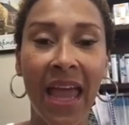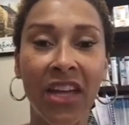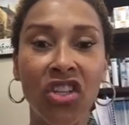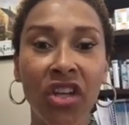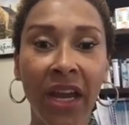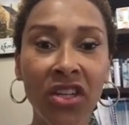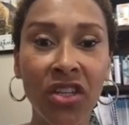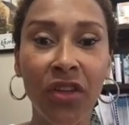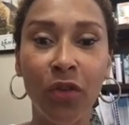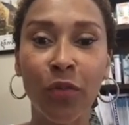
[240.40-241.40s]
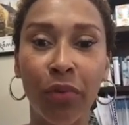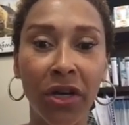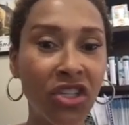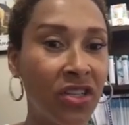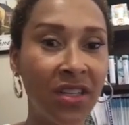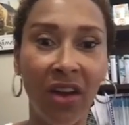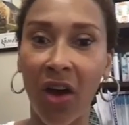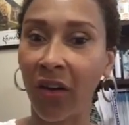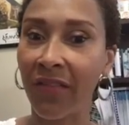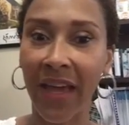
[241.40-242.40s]
and changing those brushes and
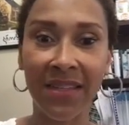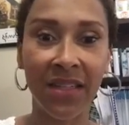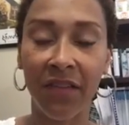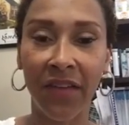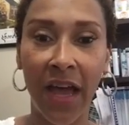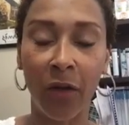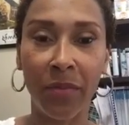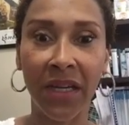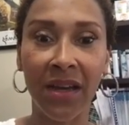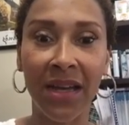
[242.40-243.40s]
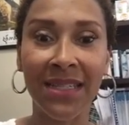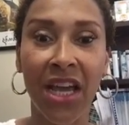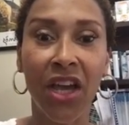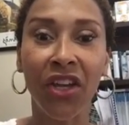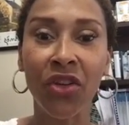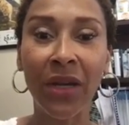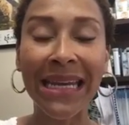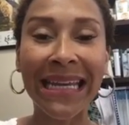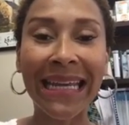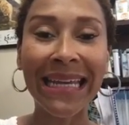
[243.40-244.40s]
all of that stuff out because you
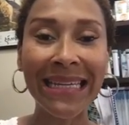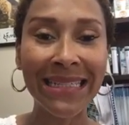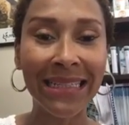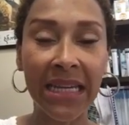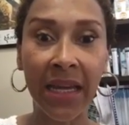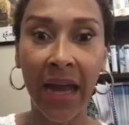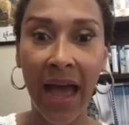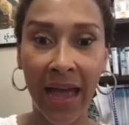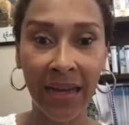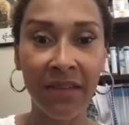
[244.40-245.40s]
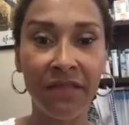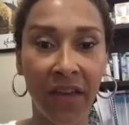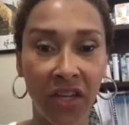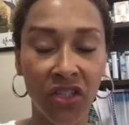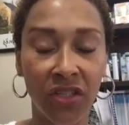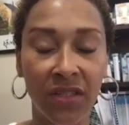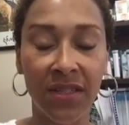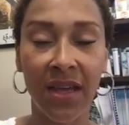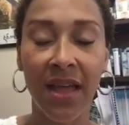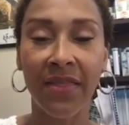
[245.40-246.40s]
can easily get eye
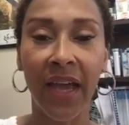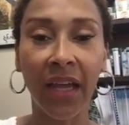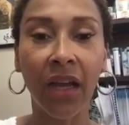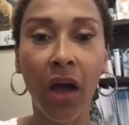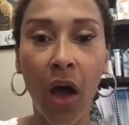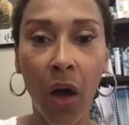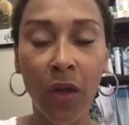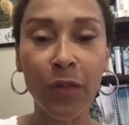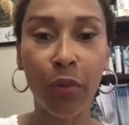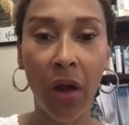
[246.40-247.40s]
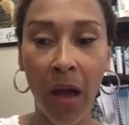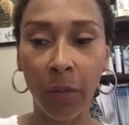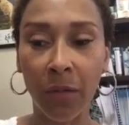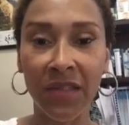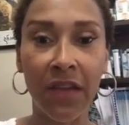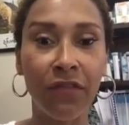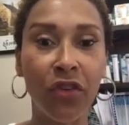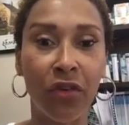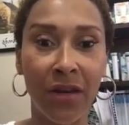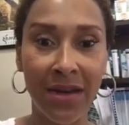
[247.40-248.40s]
infections that can cause problems
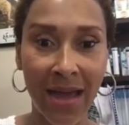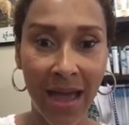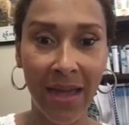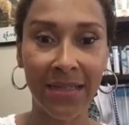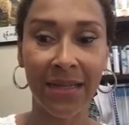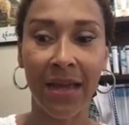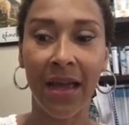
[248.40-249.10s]
if you're not